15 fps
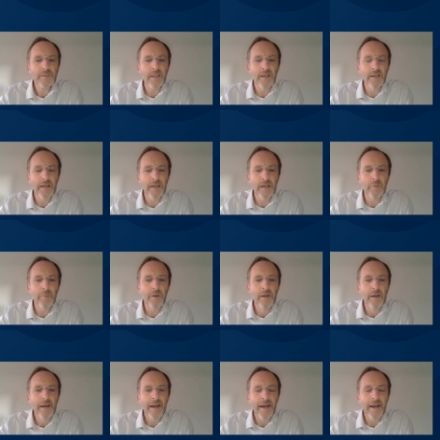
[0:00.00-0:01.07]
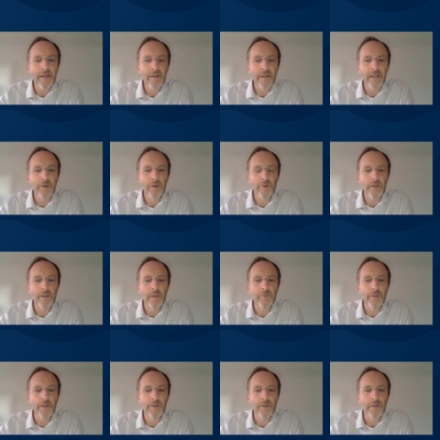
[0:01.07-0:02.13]
And I think we're
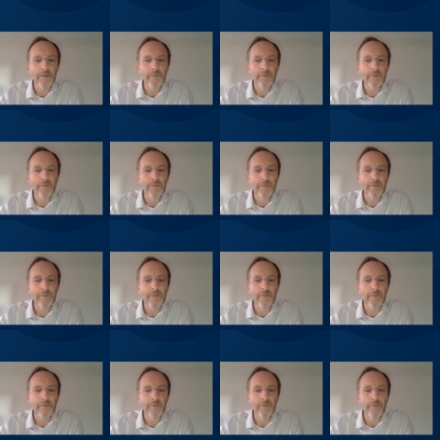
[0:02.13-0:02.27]
on